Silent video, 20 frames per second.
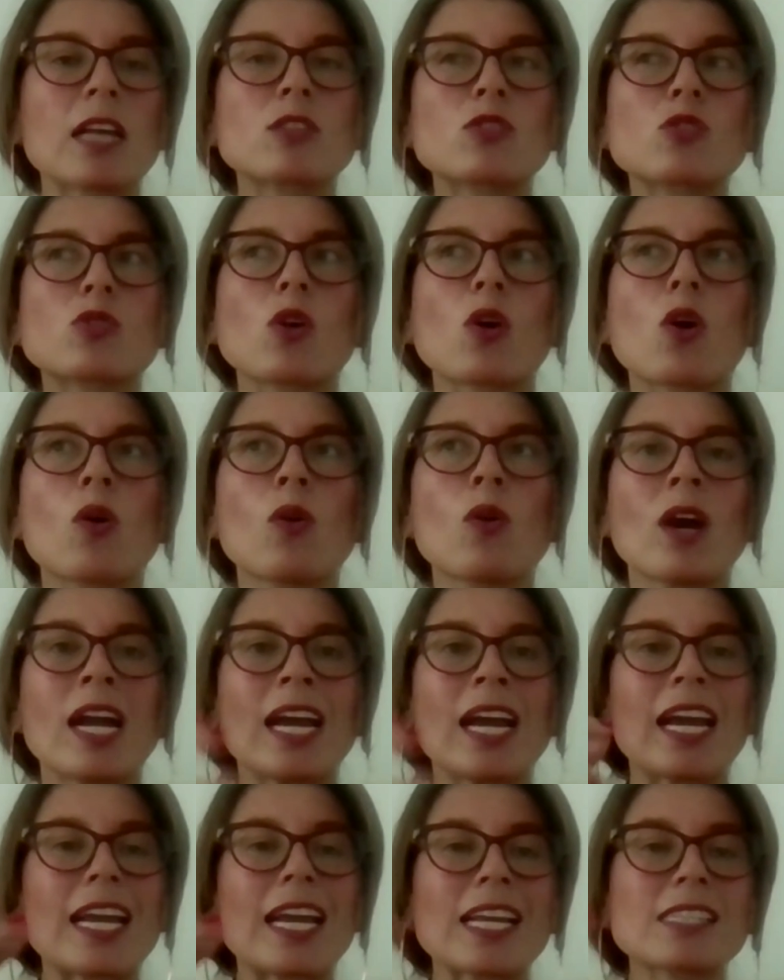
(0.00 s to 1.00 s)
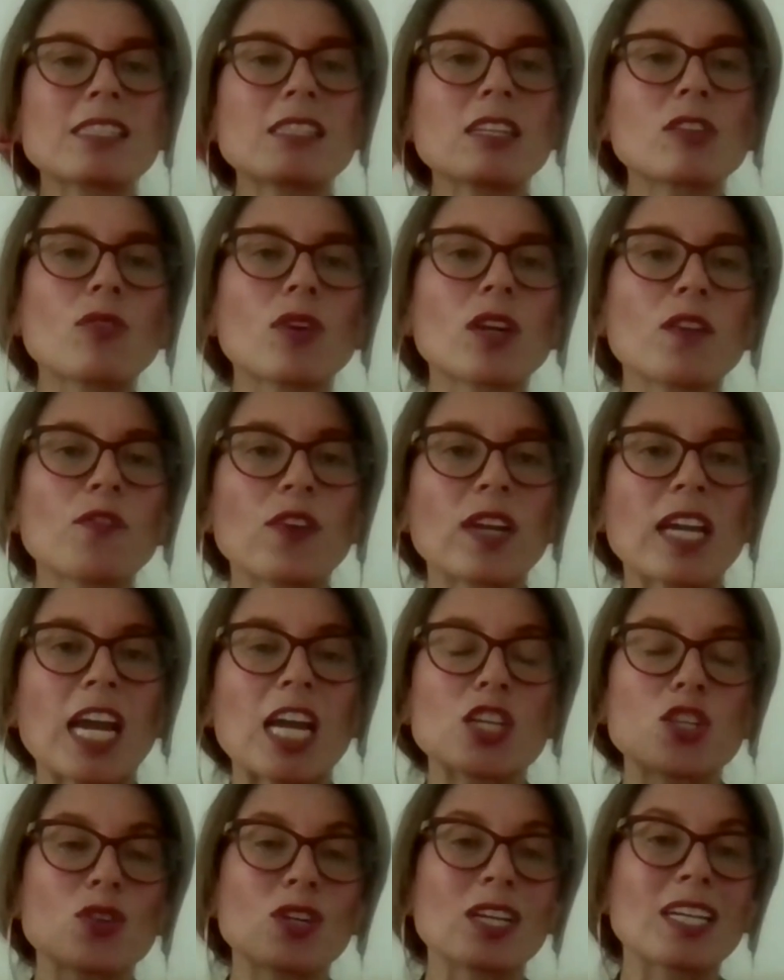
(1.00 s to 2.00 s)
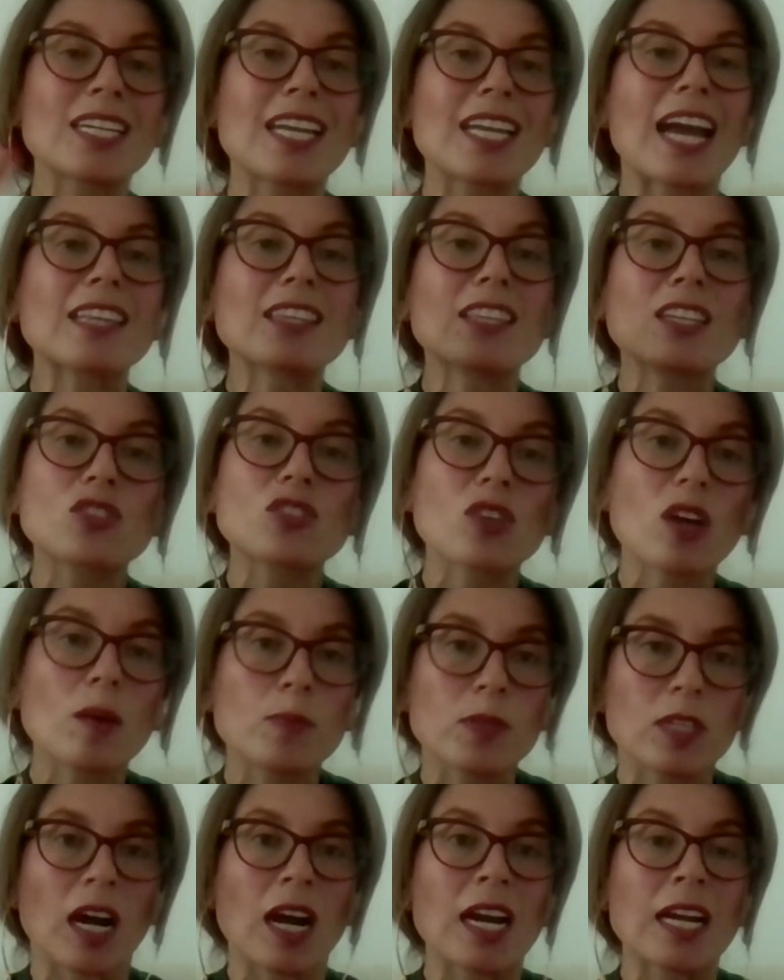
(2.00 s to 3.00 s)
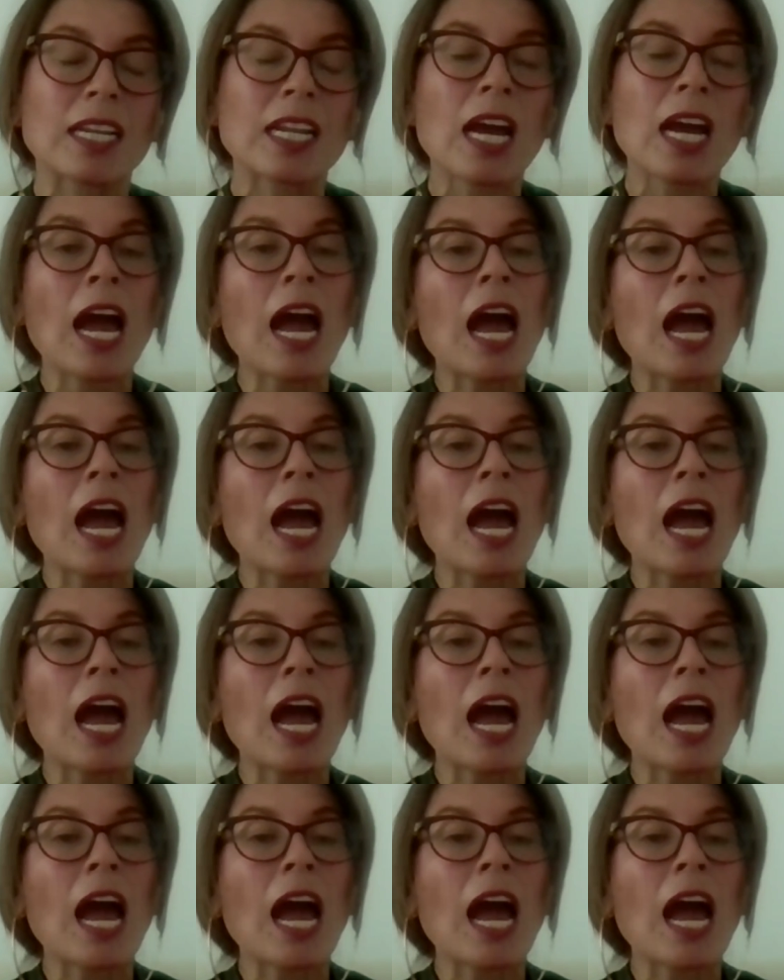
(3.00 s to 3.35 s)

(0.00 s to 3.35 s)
And so instant gratification, get the job done.